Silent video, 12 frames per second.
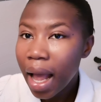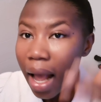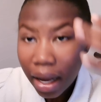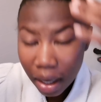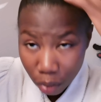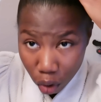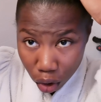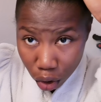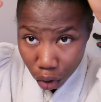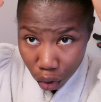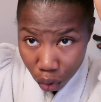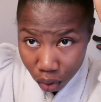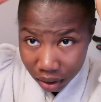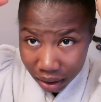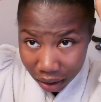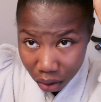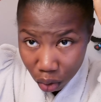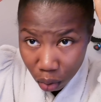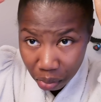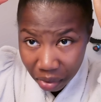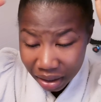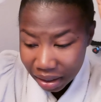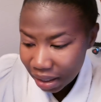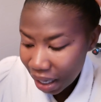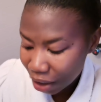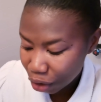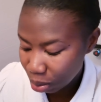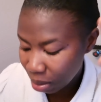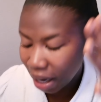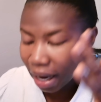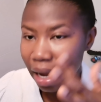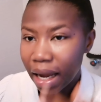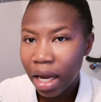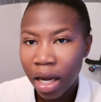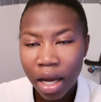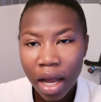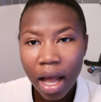and I'm going to use that to massage my hair